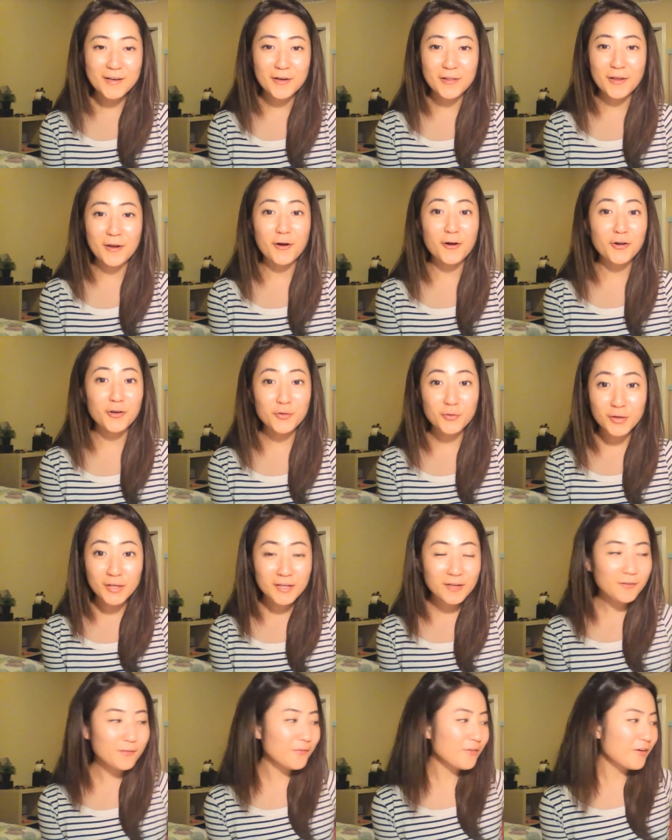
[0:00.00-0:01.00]
Like, are you
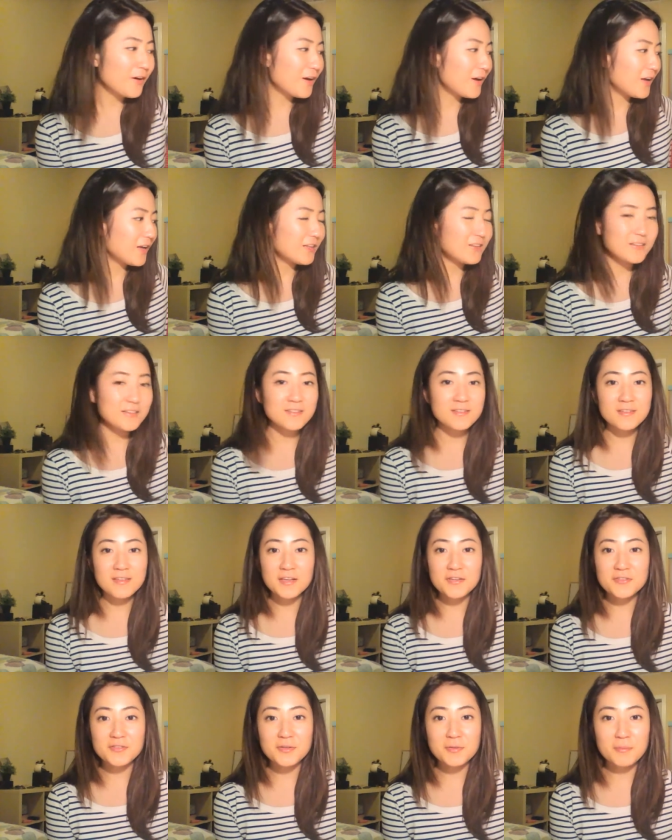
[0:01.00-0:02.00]
eating right? This is
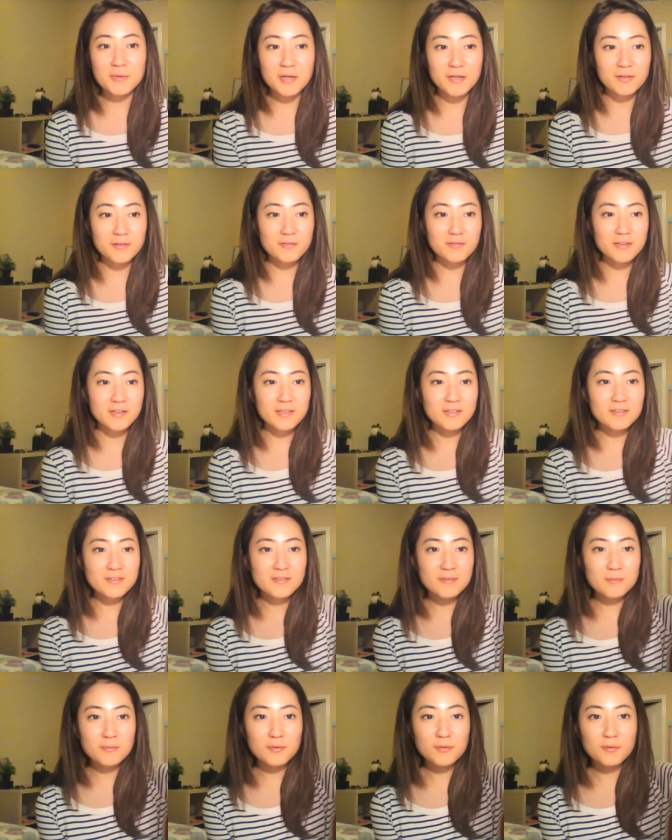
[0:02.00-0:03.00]
actually my green
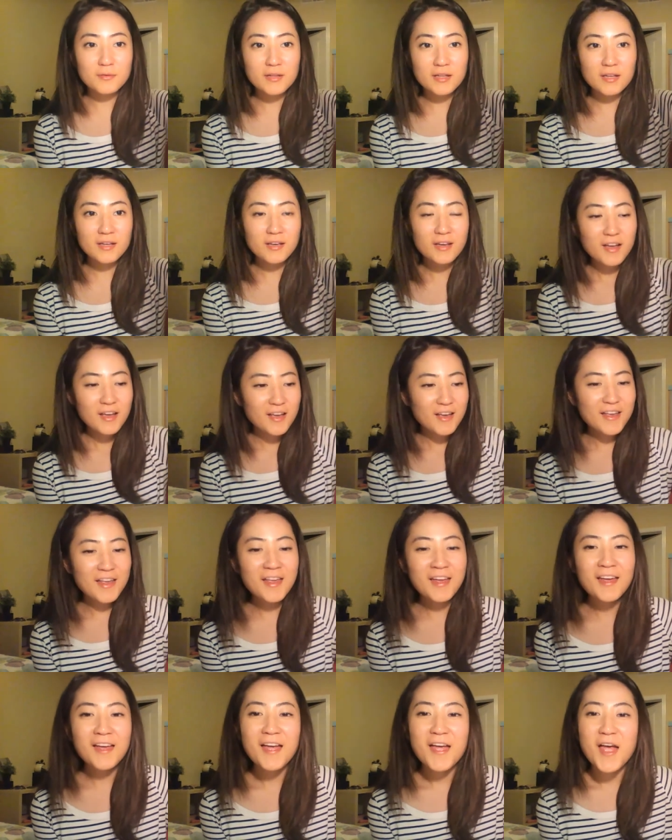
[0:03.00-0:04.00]
smoothie.
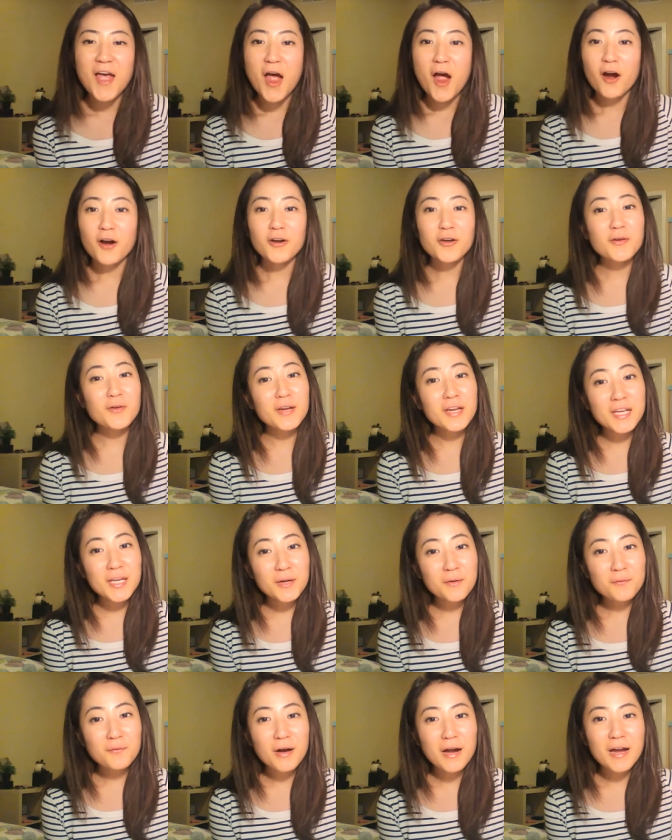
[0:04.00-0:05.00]
Are you
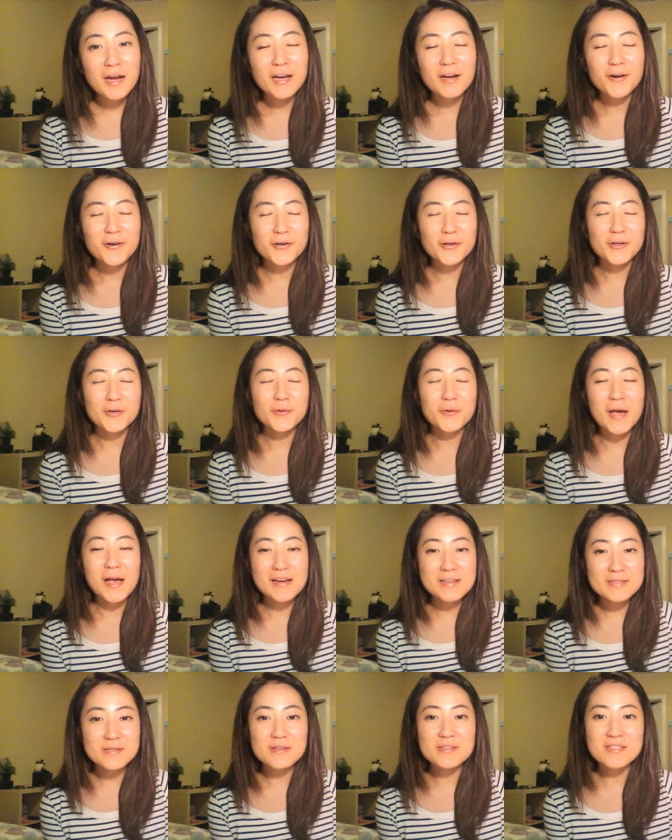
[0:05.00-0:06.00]
eating right? Are you
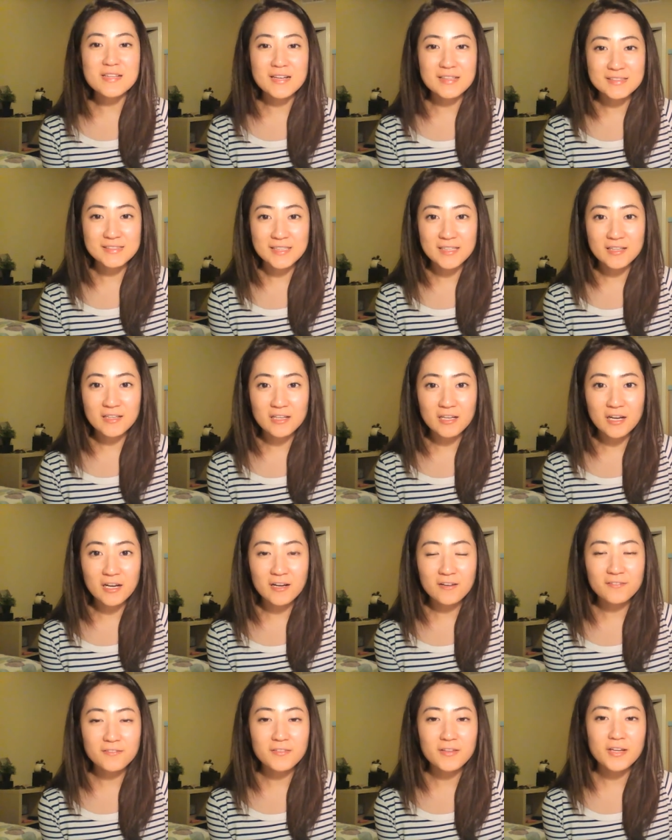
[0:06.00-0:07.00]
exercising
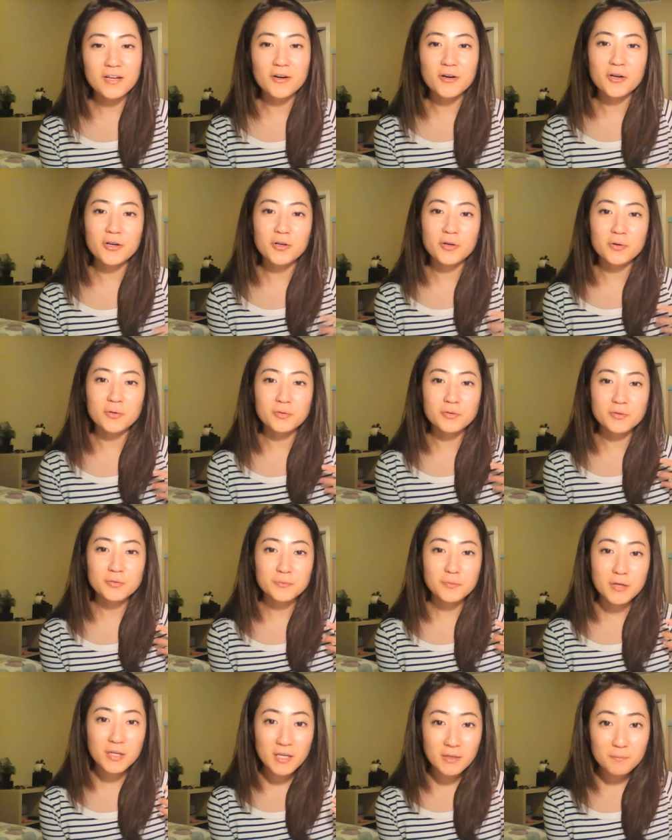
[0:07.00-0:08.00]
enough? Like, are you
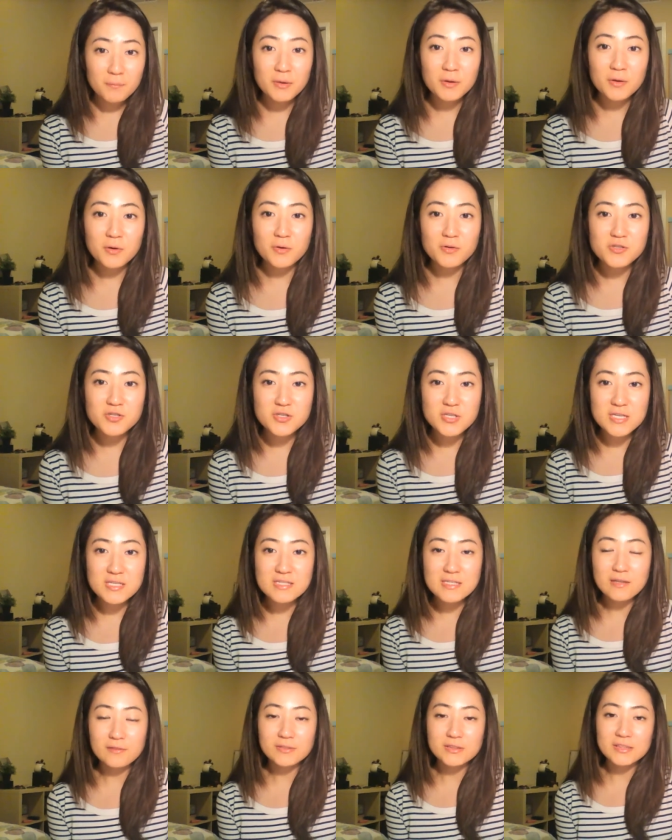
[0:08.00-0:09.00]
keeping your
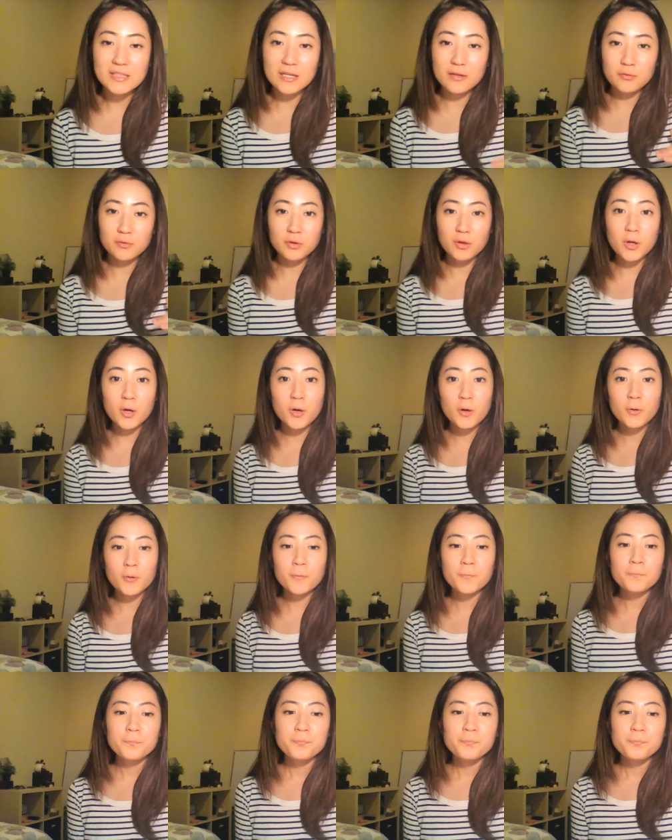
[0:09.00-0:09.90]
stress level down low?